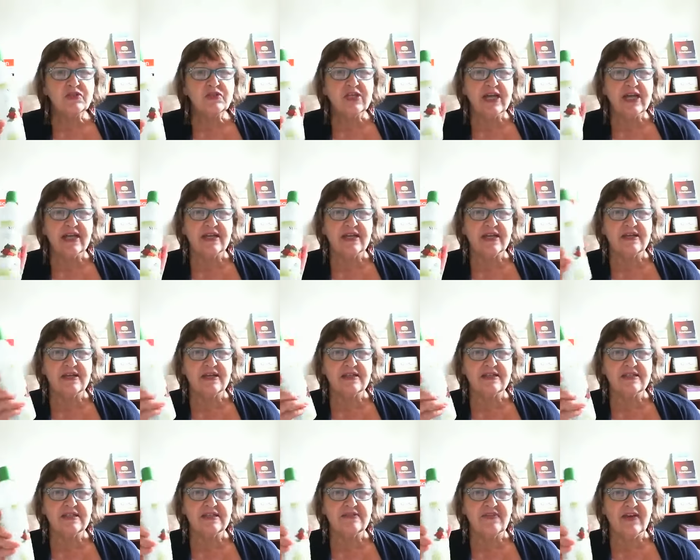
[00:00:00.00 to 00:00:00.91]
Chen
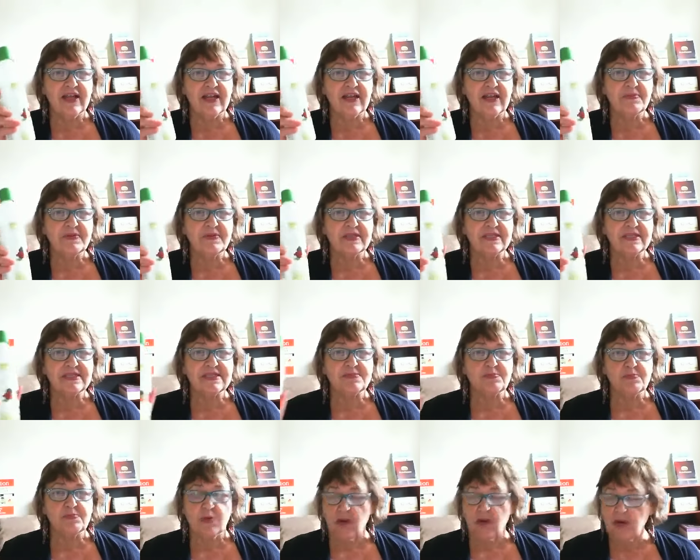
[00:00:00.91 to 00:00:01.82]
developed
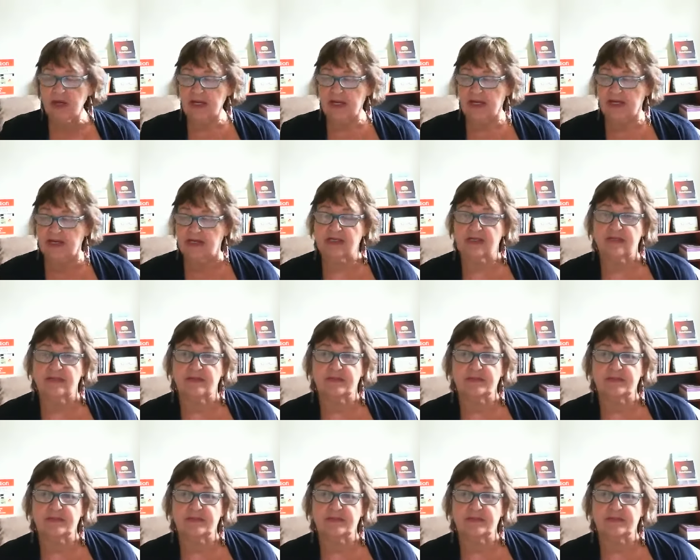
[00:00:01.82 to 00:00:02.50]
this product?